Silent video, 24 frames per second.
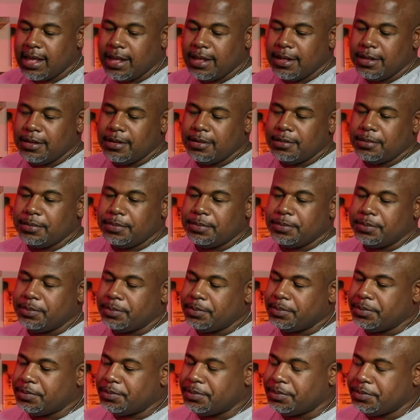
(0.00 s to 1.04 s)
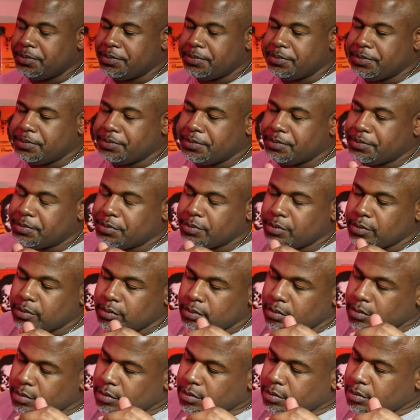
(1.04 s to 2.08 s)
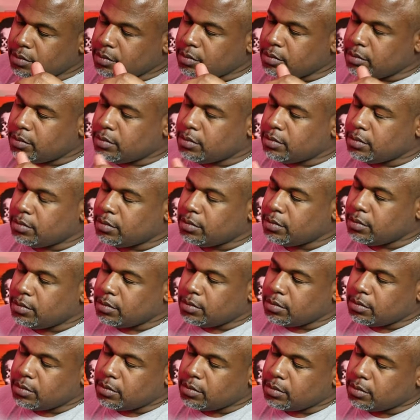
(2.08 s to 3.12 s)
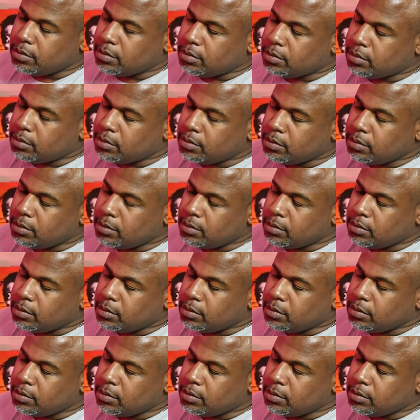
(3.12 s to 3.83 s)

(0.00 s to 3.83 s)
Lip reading: [no speech]